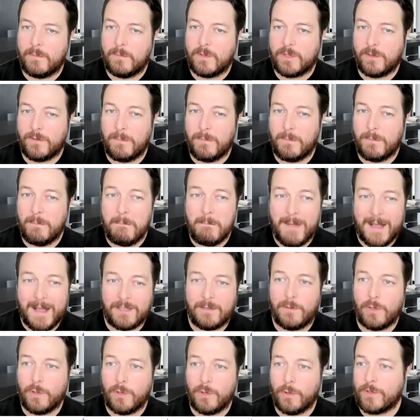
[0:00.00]
sort of
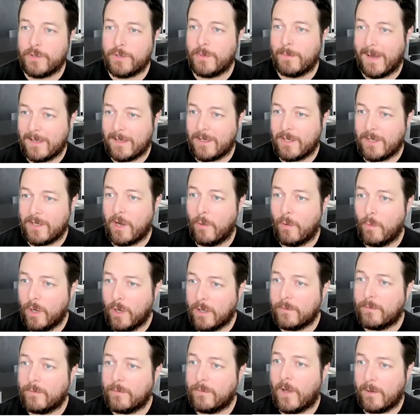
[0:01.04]
massively automating our
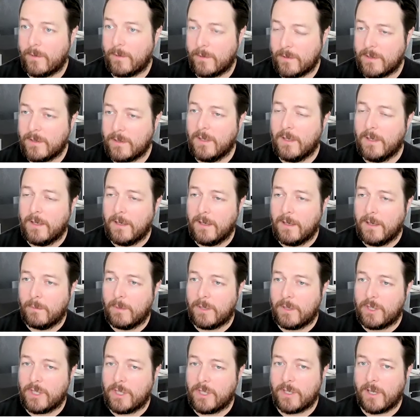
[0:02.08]
workflows,
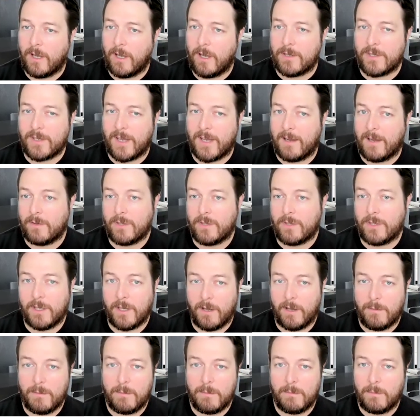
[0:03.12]
which is going to save us,
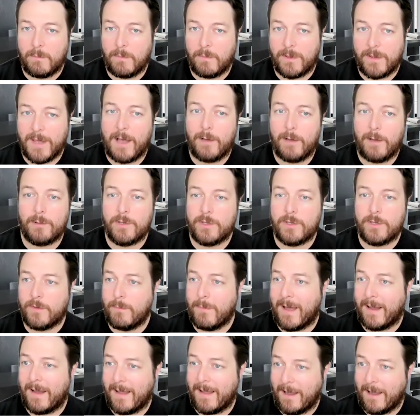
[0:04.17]
thousands
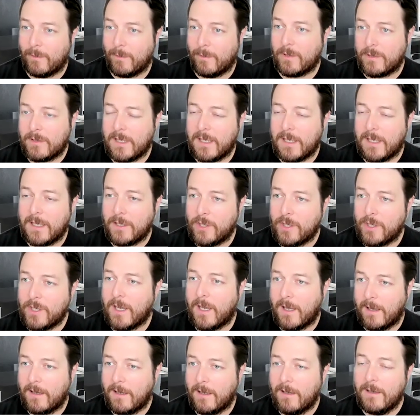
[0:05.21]
of man hours each
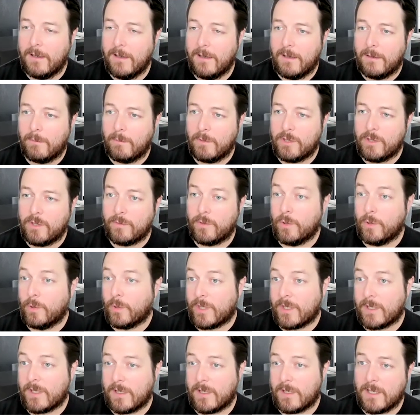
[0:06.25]
year, which of
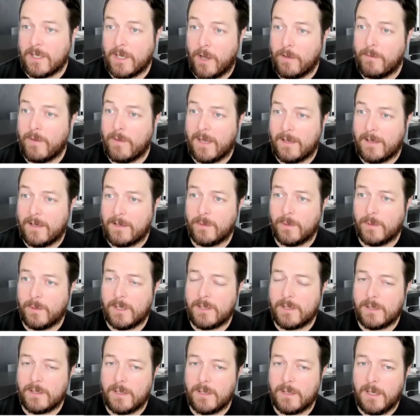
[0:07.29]
course is an overhead to
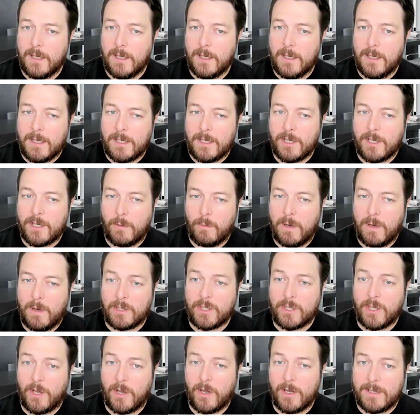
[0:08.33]
us. So we're
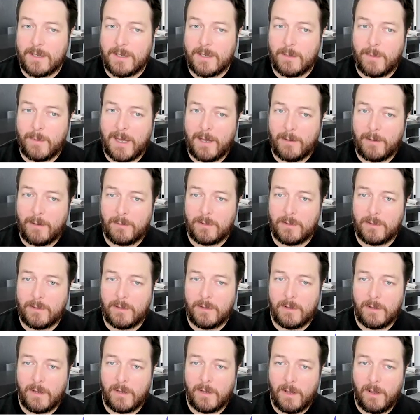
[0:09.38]
excited about
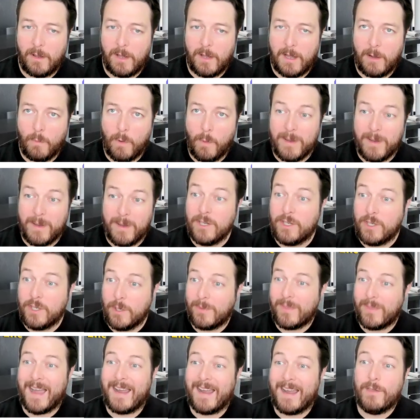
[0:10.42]
what we can do
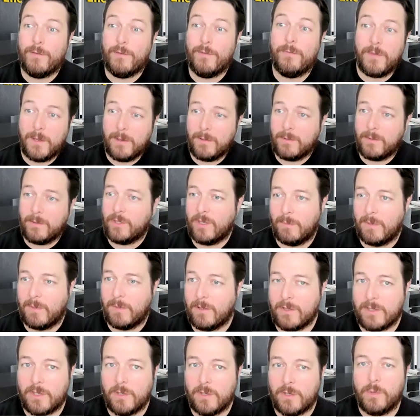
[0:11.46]
with that in the future,
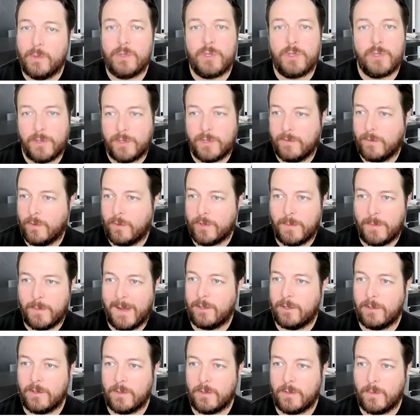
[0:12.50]
because there's all sorts of
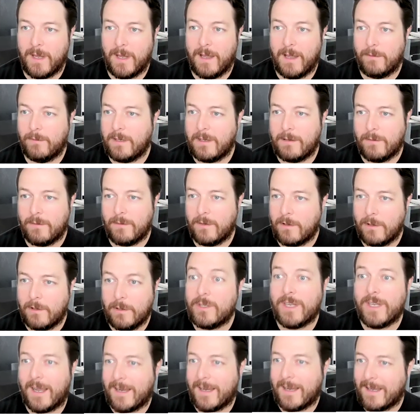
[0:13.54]
automations we haven't even
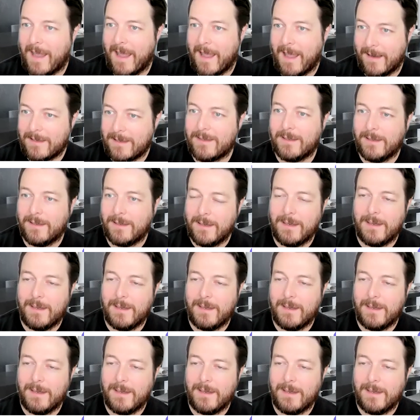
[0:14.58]
looked at yet,